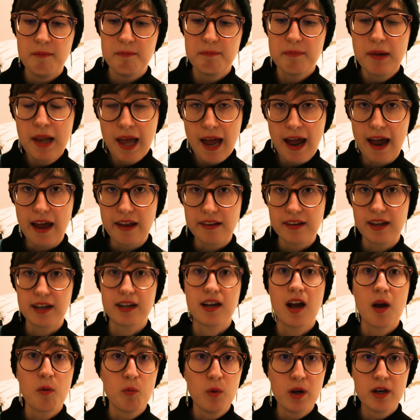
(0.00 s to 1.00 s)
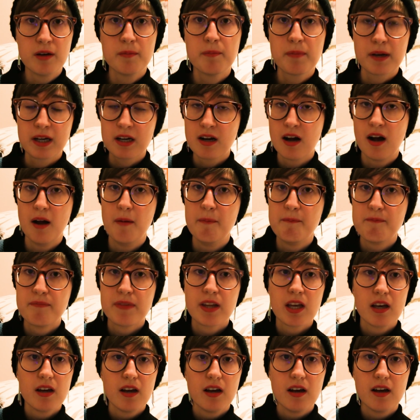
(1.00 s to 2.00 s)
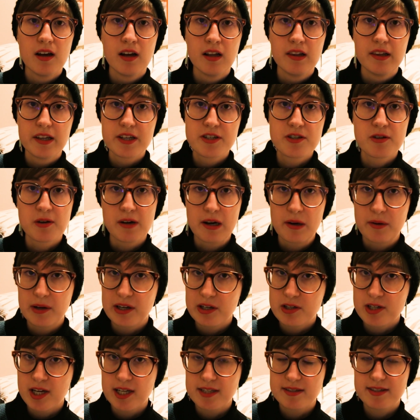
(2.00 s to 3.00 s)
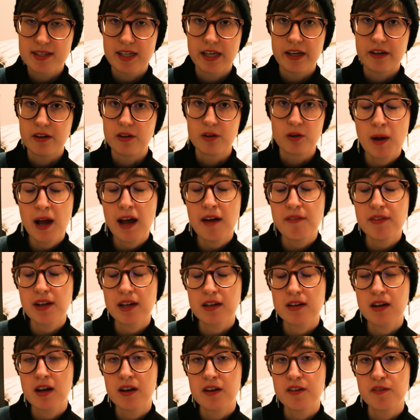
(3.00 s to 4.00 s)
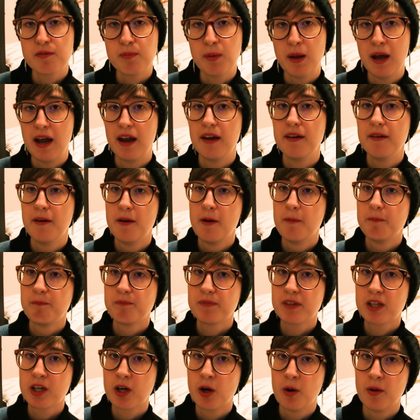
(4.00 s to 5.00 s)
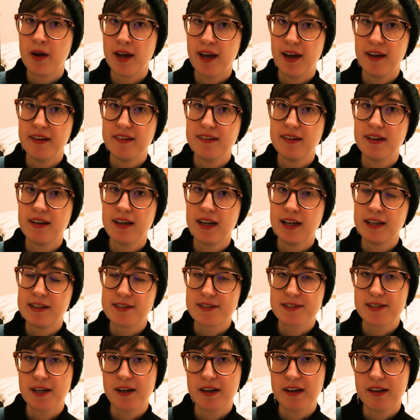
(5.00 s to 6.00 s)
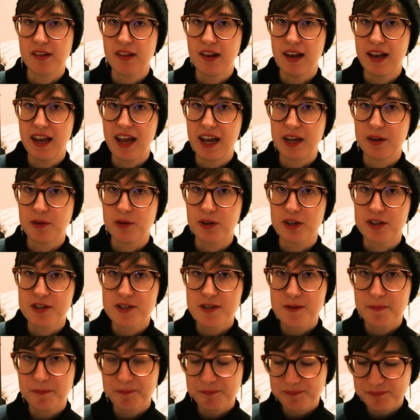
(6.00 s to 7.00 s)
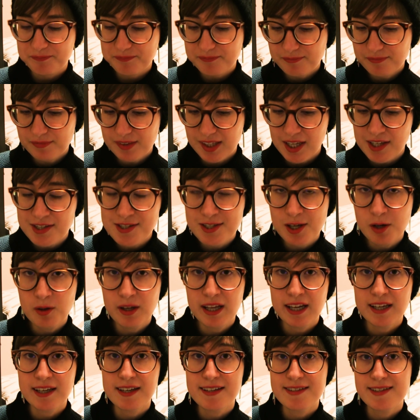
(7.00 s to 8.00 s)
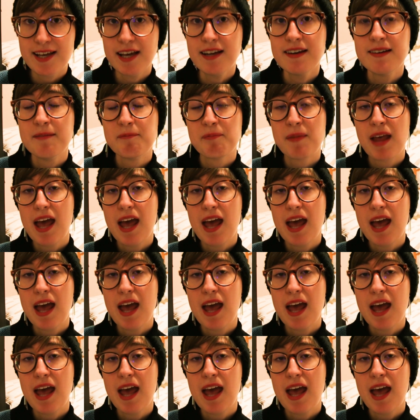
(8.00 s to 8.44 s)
plan, like I want to become a literary translator, have that kind of plan, go ahead and study the language. So like I said,